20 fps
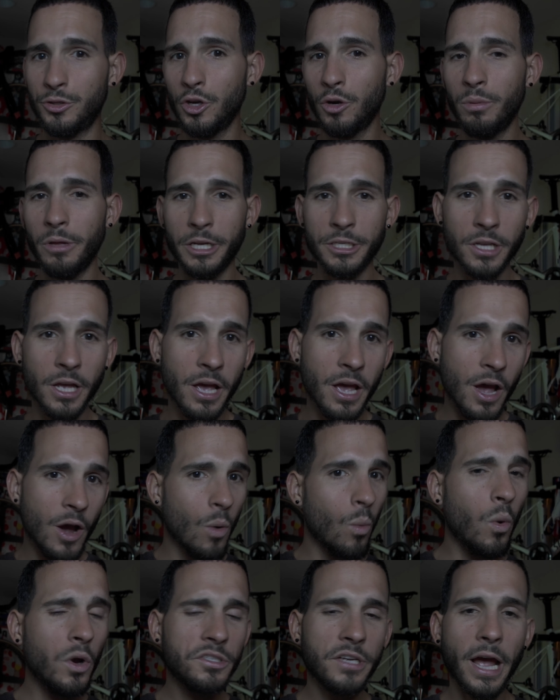Tubeless,
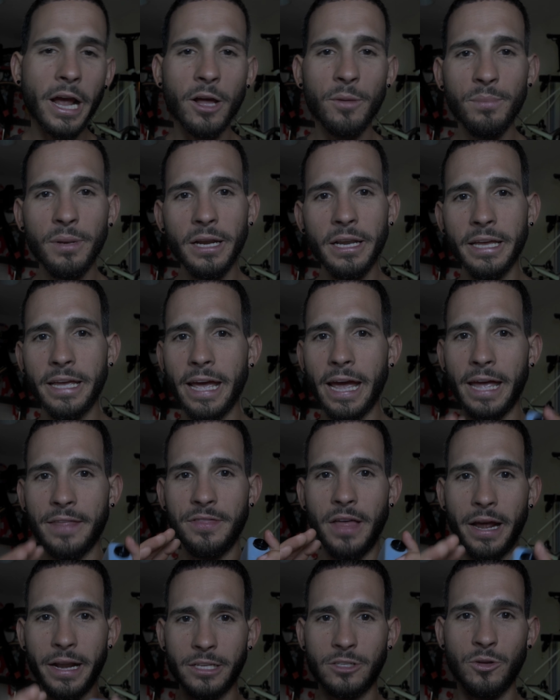which I completely get.
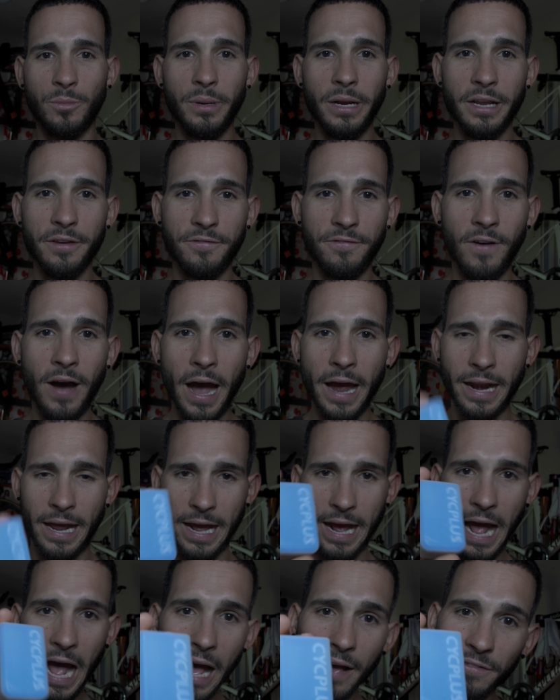That is completely fine. I
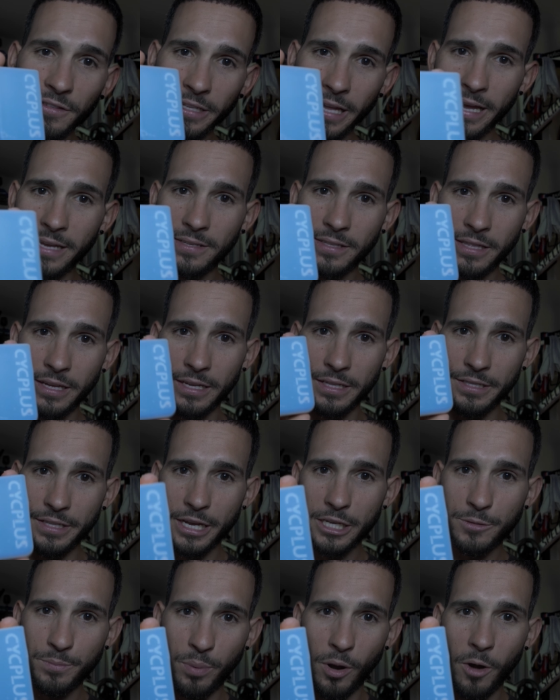have tested
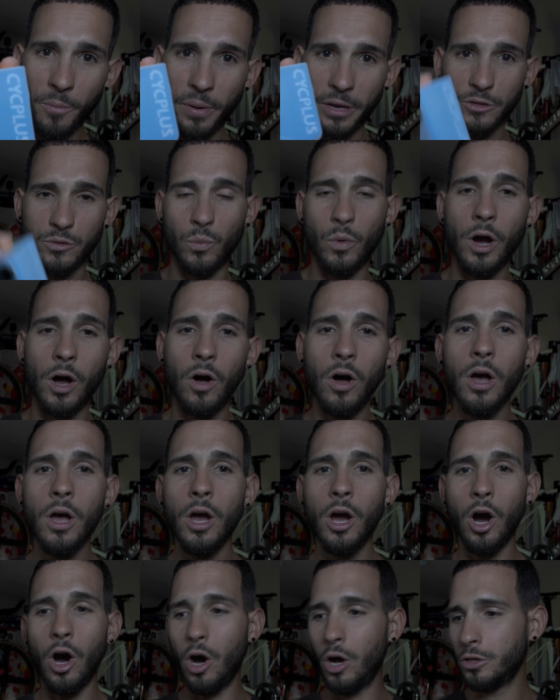this pump as well
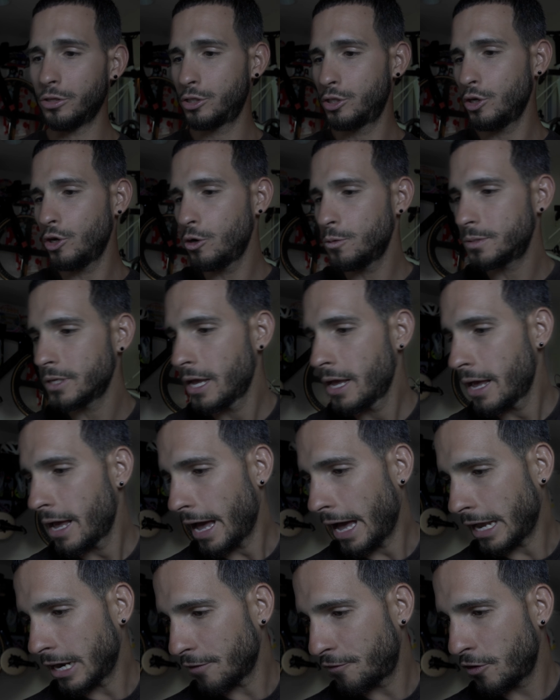on tubes,
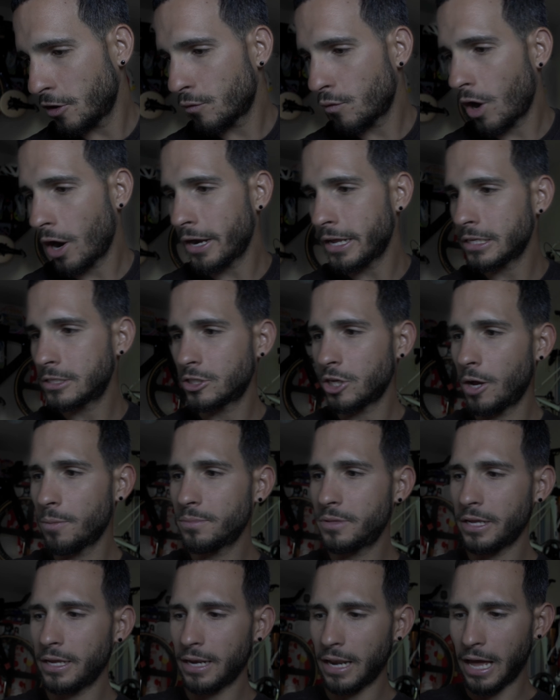and if you're running
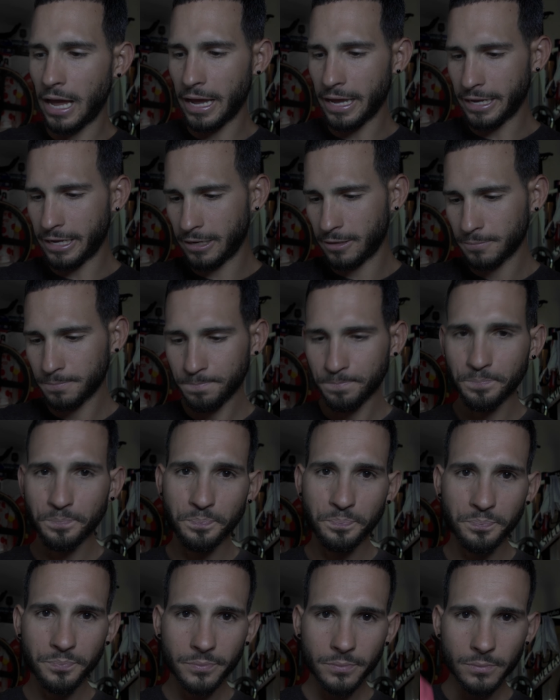something like
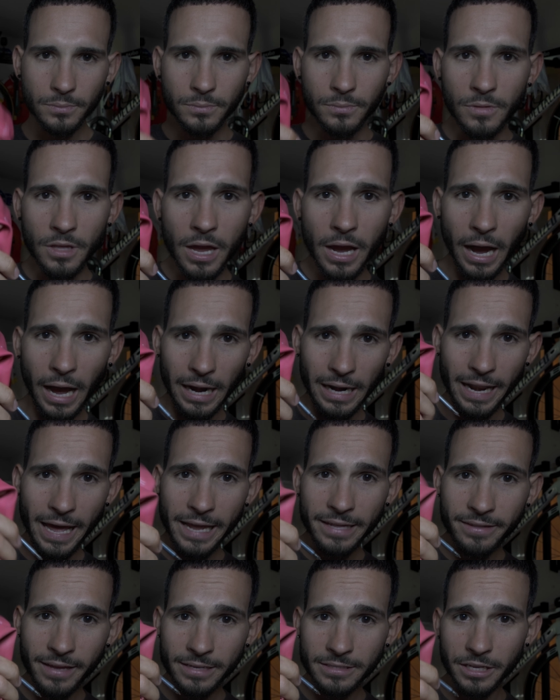
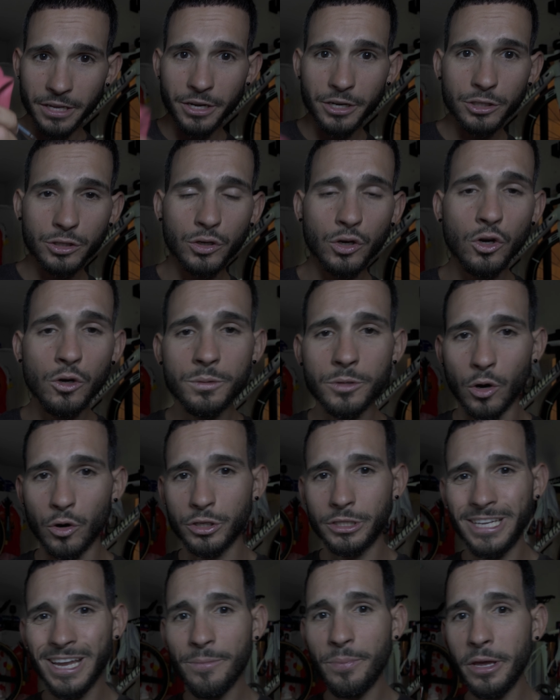latex inner tubes or
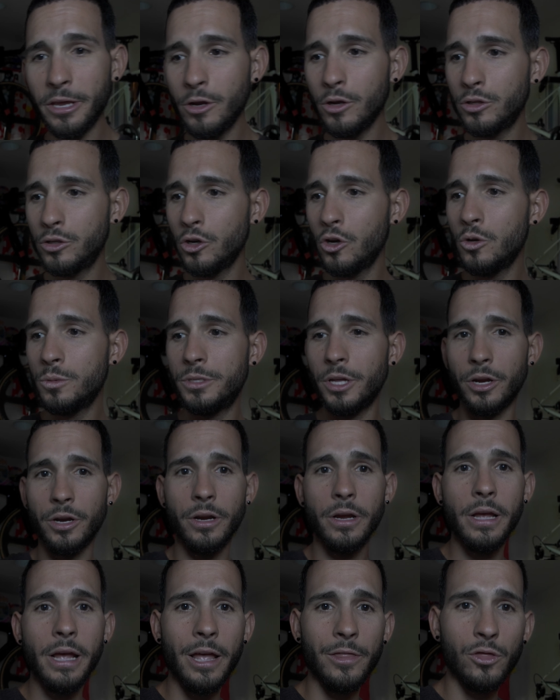TPU tubes,
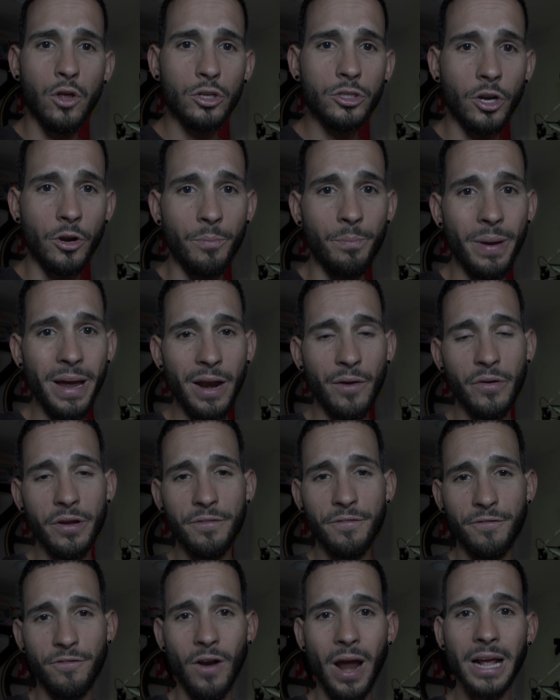those are very
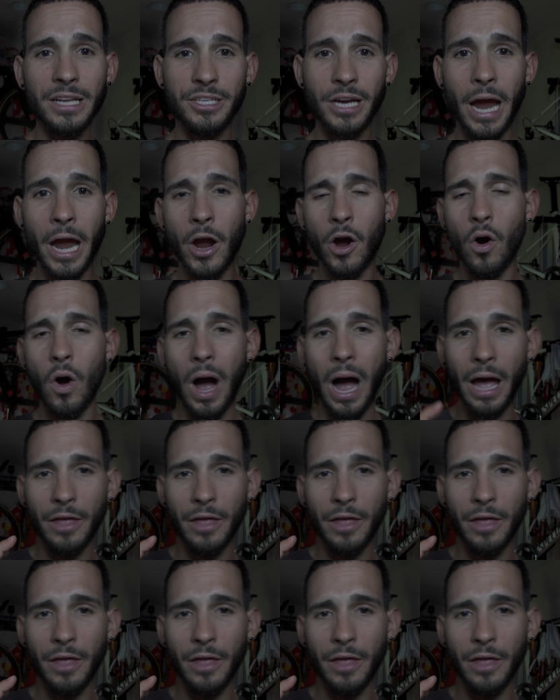fragile.